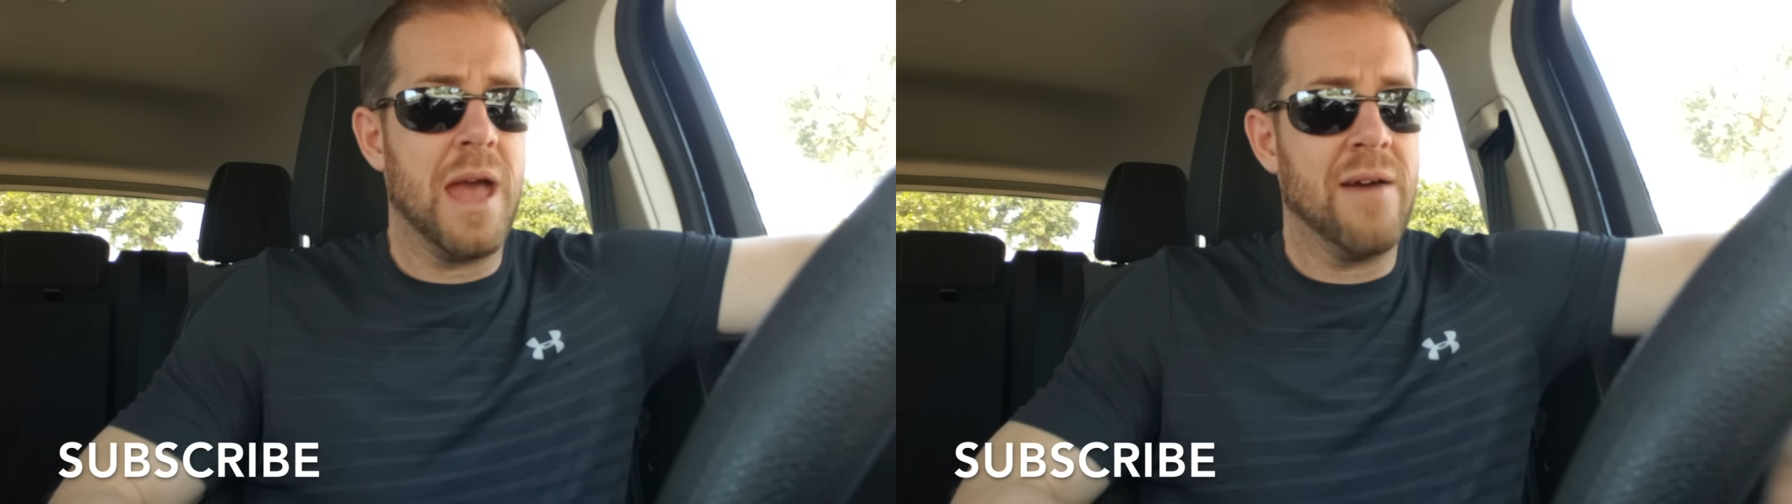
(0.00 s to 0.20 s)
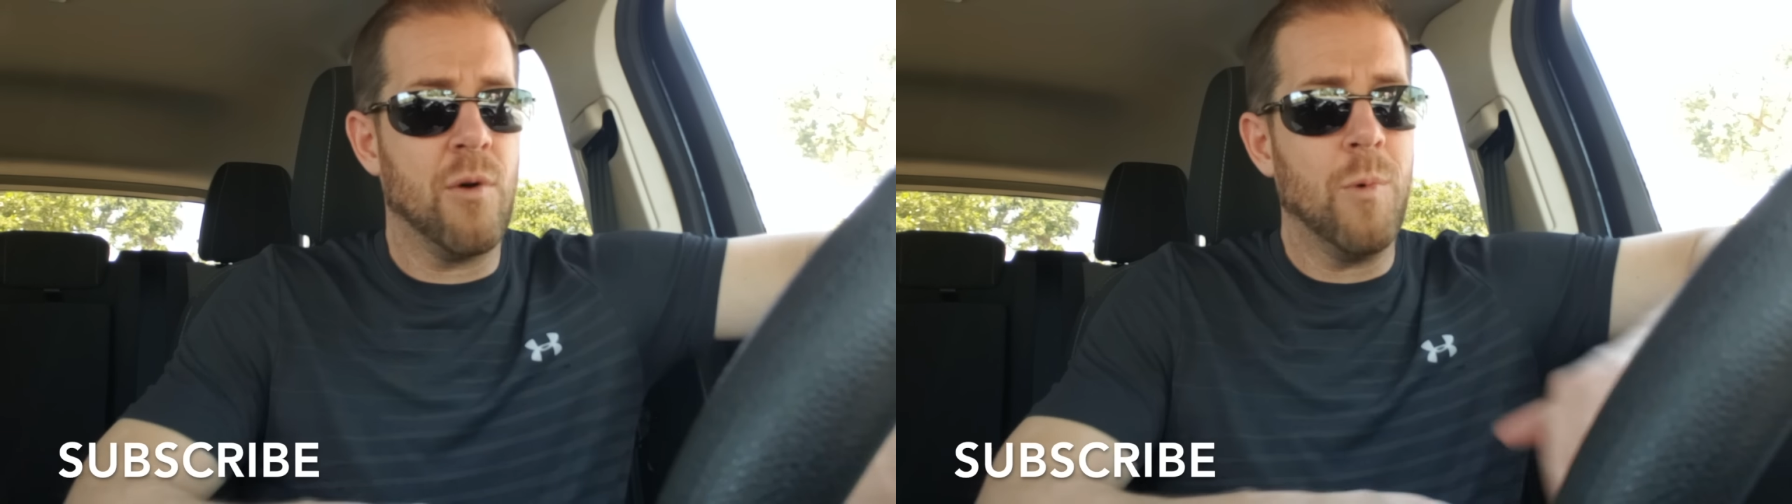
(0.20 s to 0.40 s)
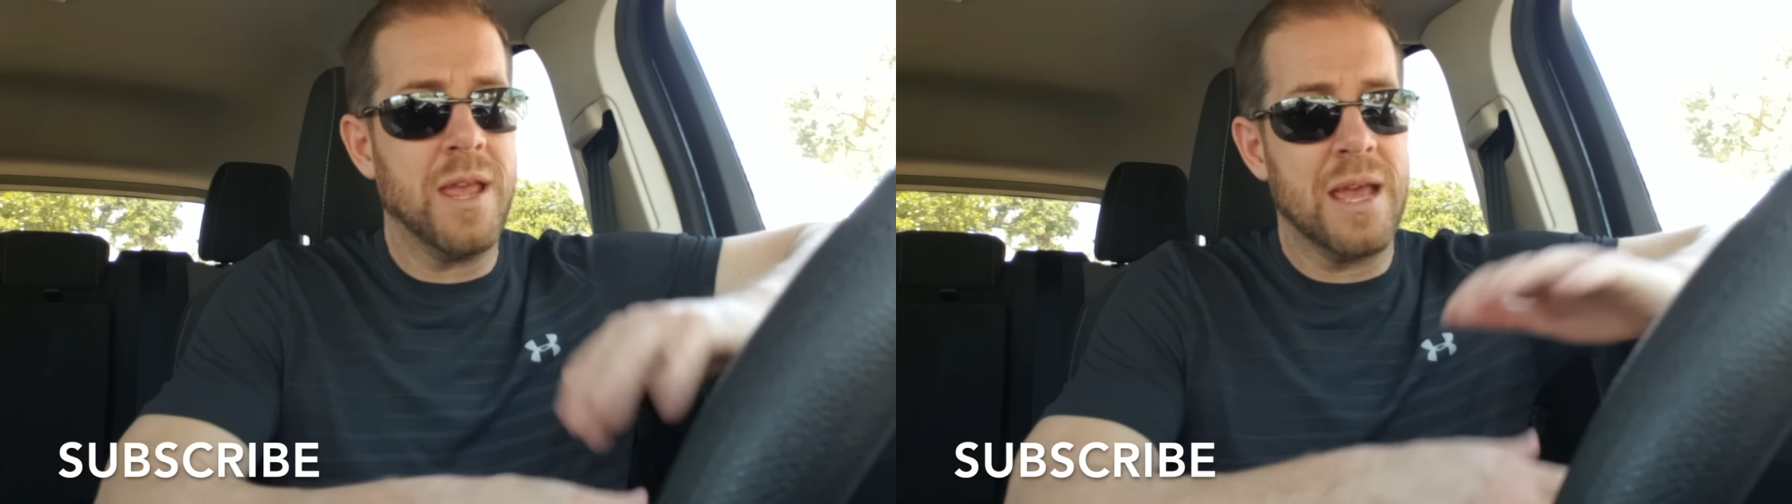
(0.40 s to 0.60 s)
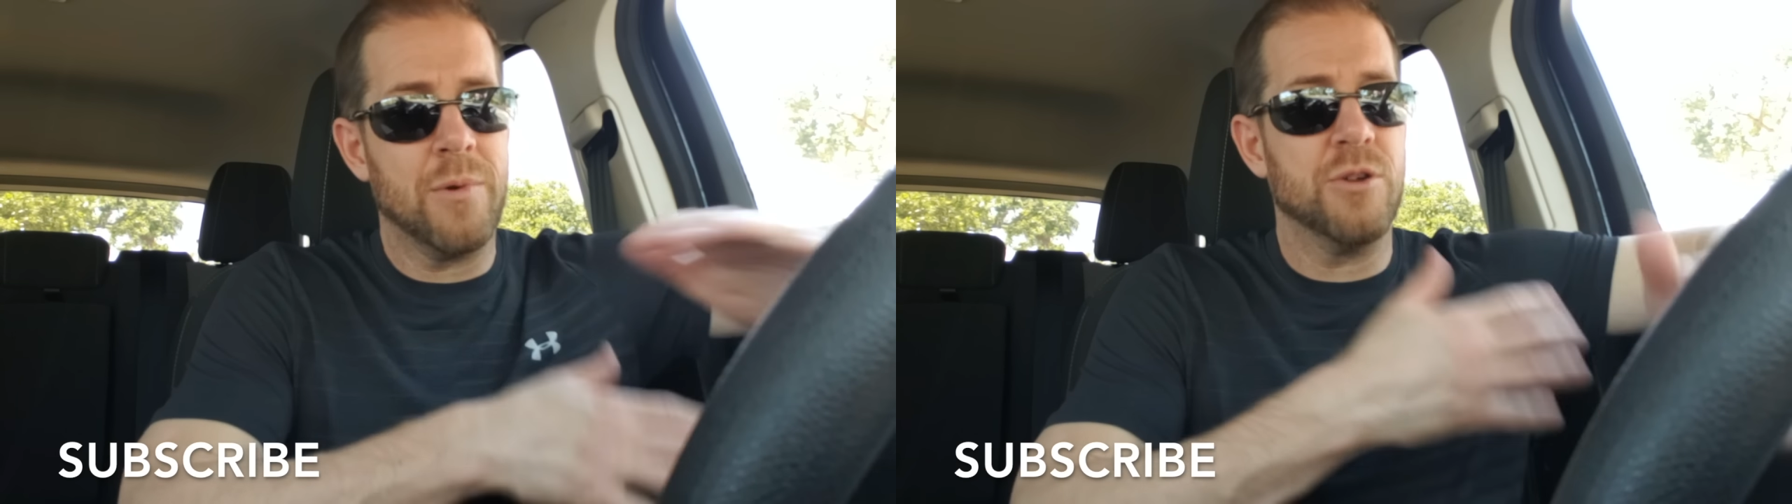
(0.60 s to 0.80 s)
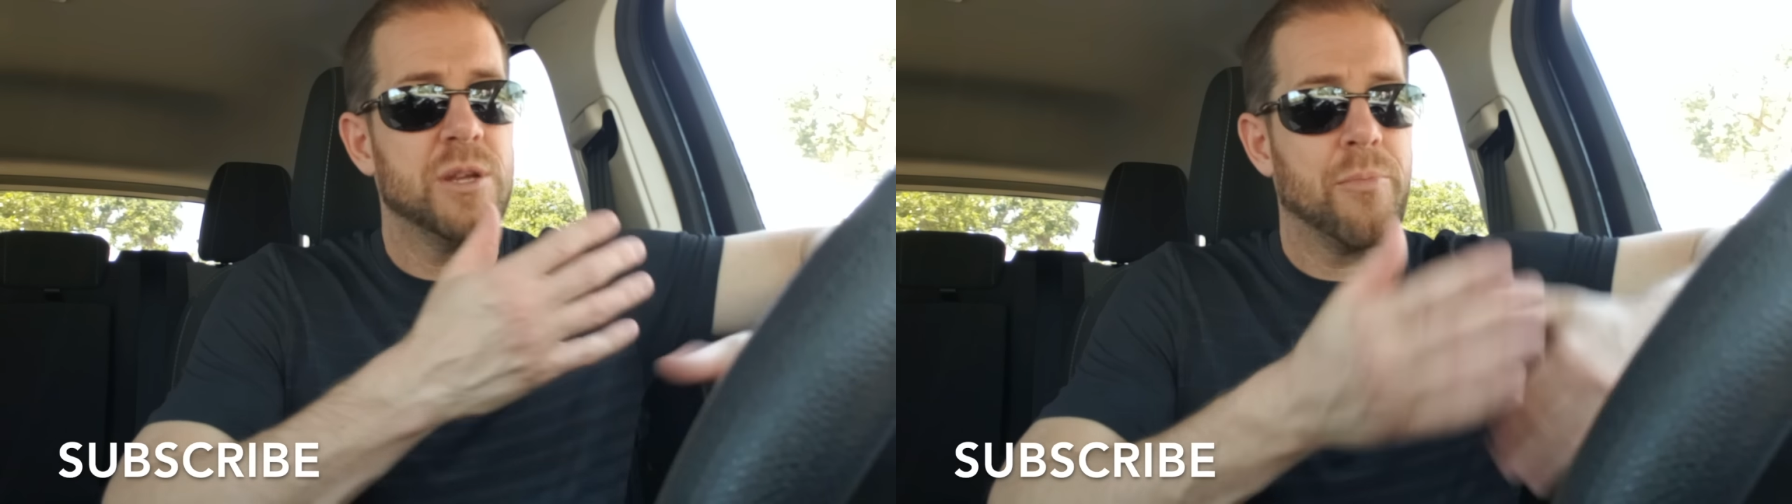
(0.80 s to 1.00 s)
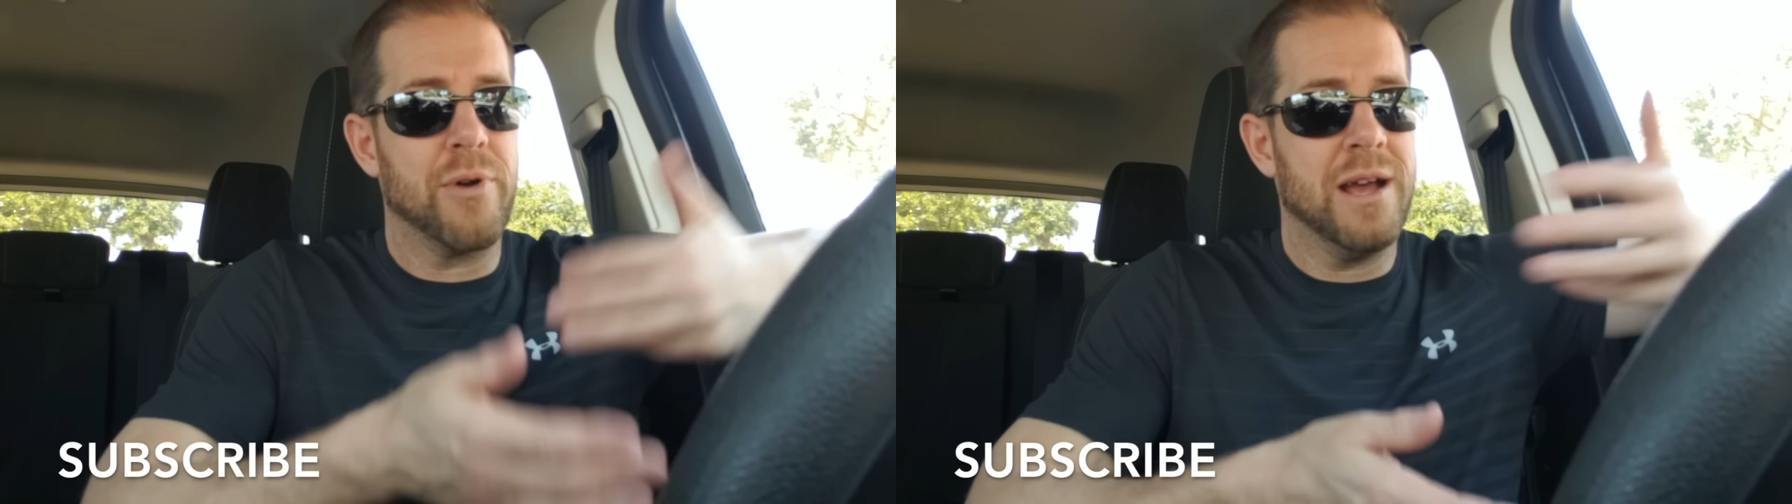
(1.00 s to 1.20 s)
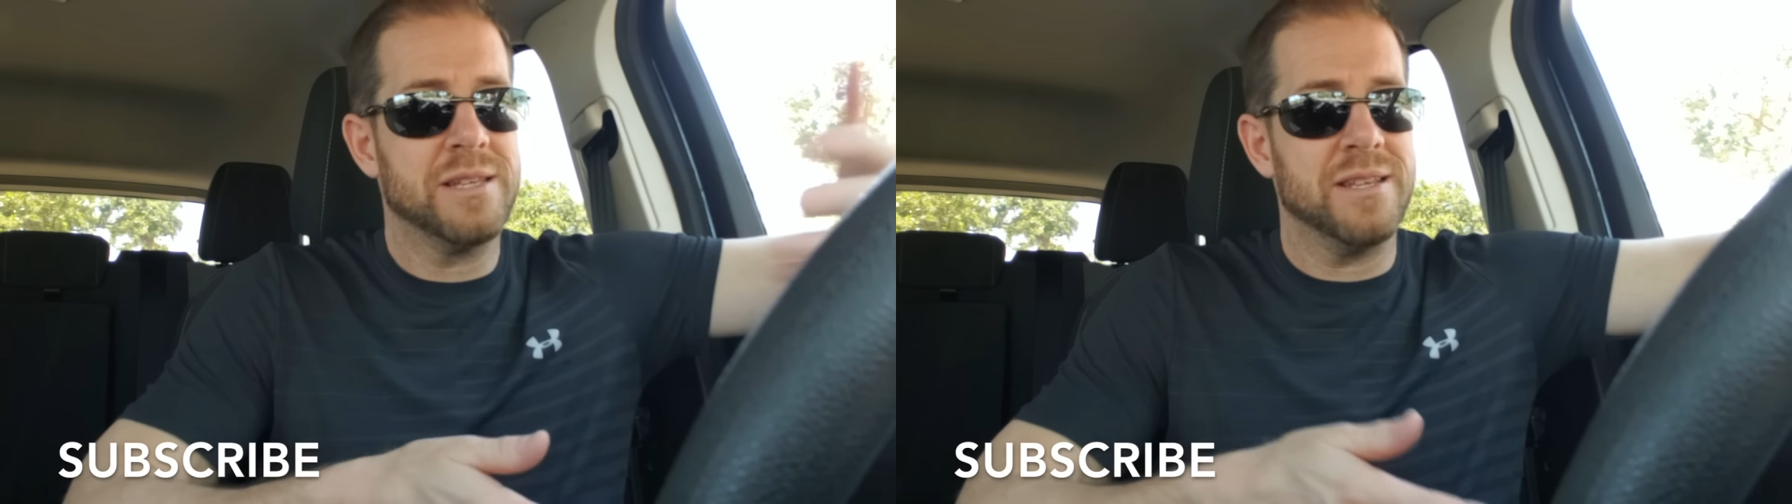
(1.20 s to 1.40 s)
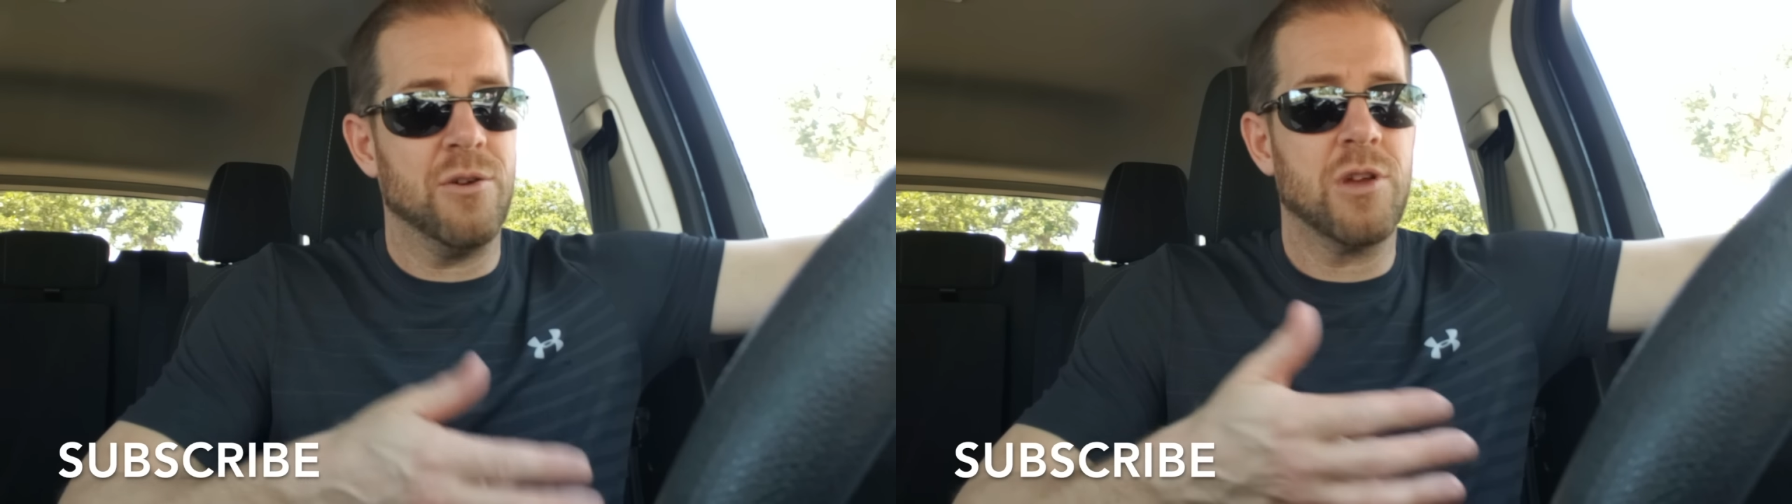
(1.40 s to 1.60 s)
have a weekend where you're
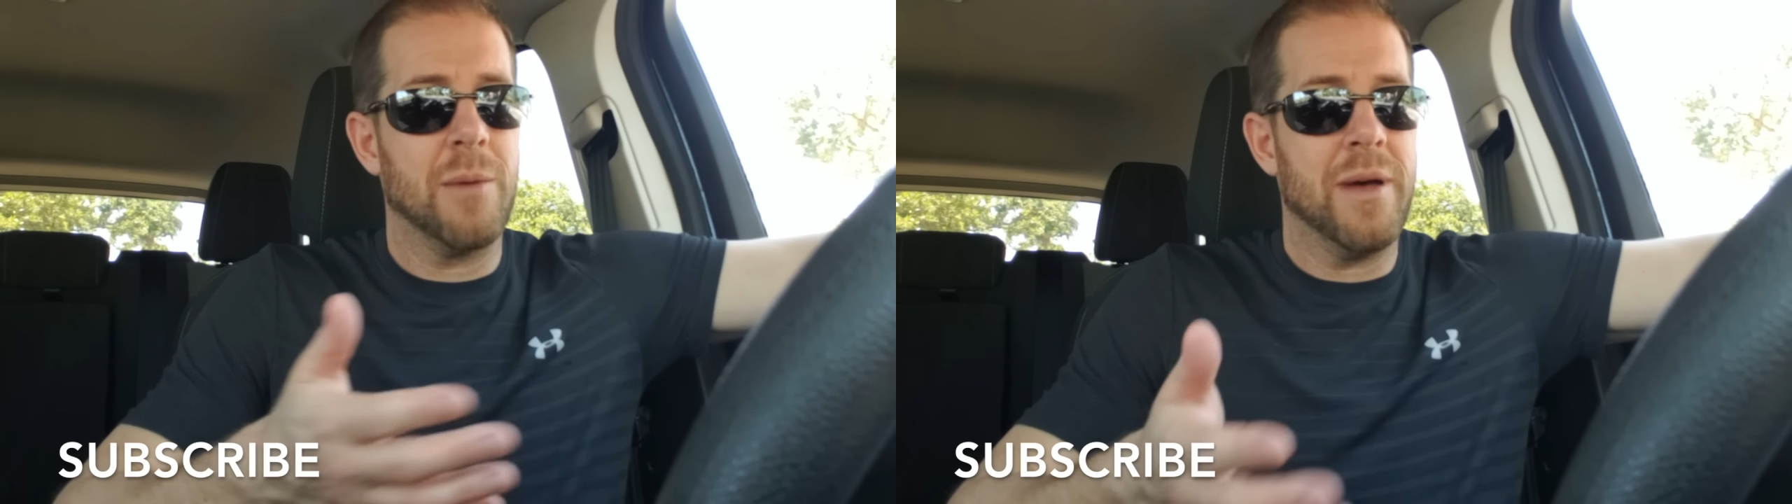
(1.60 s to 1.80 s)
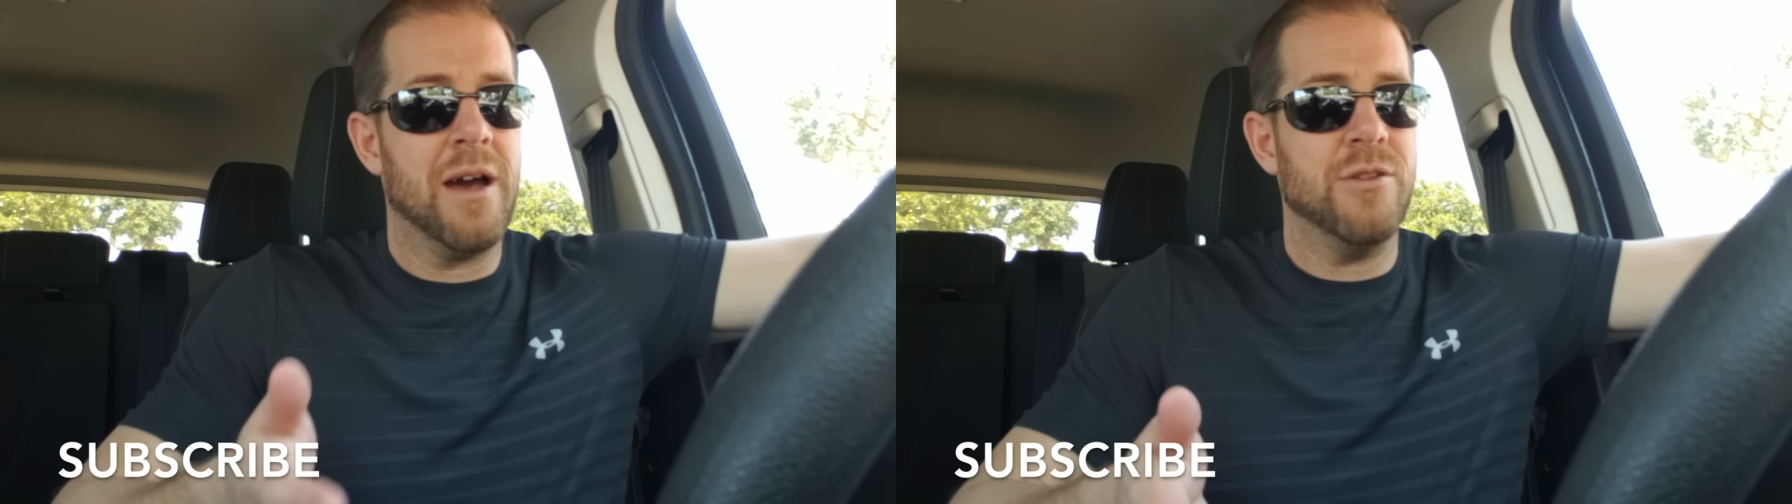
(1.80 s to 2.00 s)
depressed and don't come out,